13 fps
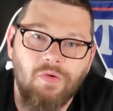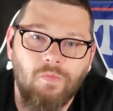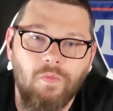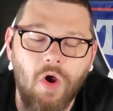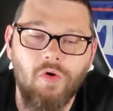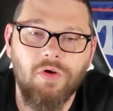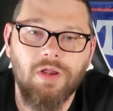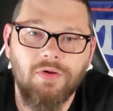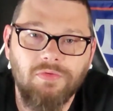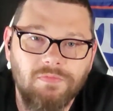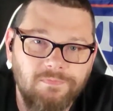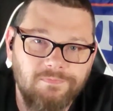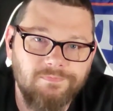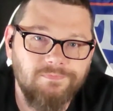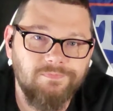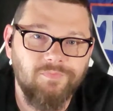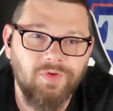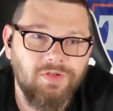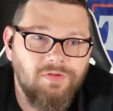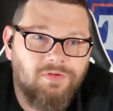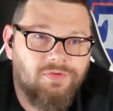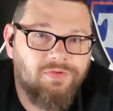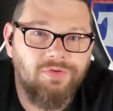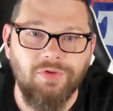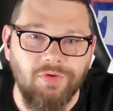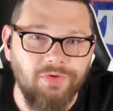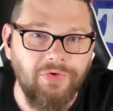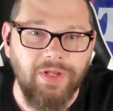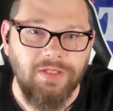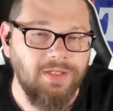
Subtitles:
woke new Green